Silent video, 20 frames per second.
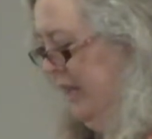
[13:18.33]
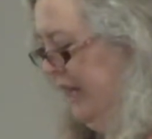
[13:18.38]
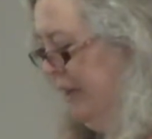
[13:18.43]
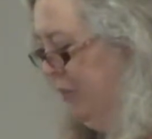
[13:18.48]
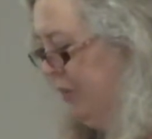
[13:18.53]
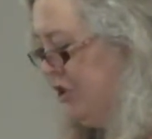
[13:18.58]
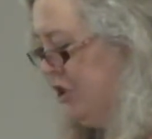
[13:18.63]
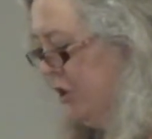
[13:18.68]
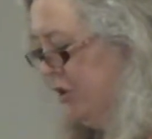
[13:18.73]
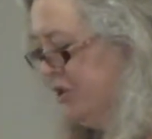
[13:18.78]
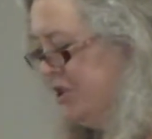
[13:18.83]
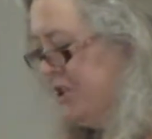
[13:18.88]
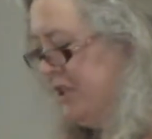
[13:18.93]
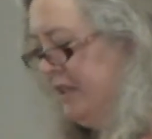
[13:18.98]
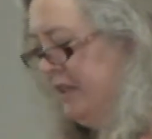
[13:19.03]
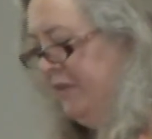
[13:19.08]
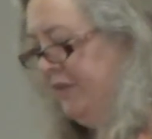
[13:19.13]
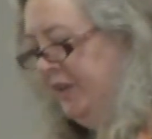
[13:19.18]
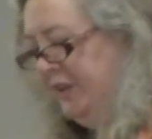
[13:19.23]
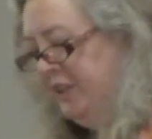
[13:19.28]
He returns
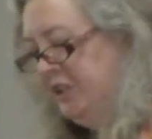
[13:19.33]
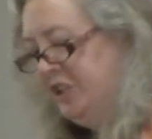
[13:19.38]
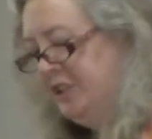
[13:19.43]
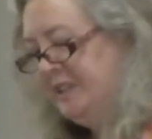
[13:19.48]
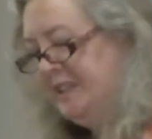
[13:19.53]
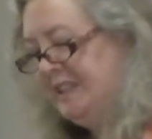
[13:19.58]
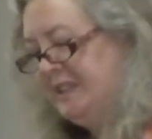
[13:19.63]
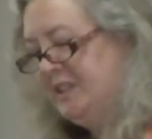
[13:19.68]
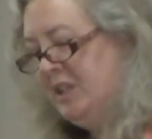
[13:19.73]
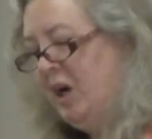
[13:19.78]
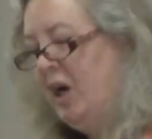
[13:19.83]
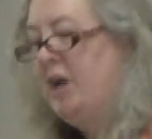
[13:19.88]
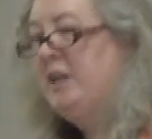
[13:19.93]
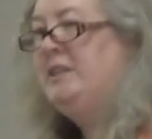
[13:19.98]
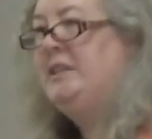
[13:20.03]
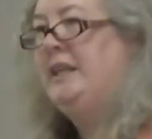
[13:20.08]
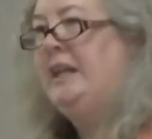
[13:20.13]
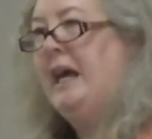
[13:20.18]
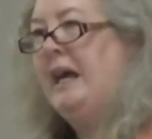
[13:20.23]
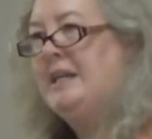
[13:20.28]
to the villages he's
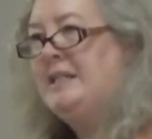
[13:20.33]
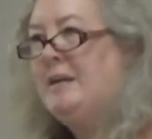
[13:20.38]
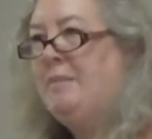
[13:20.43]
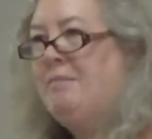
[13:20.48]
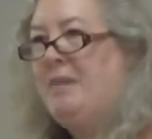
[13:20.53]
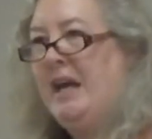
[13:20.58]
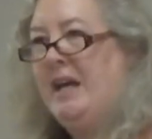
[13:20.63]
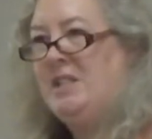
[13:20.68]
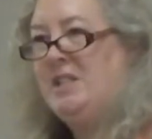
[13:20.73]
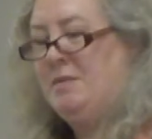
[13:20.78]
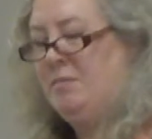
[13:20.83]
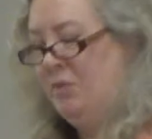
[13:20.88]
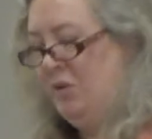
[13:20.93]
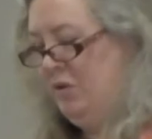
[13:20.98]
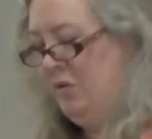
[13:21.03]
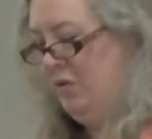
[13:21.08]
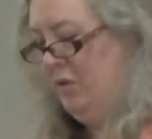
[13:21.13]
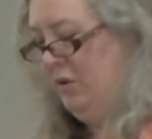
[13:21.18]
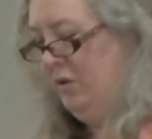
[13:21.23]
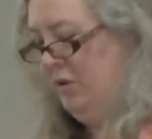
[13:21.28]
haunted as a mass
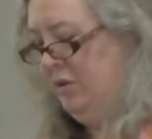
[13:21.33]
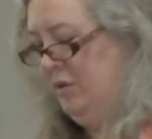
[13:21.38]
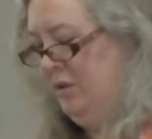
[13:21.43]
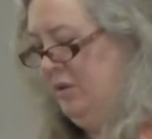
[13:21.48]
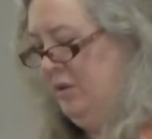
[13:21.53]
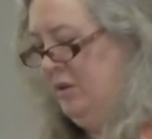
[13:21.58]
murderer.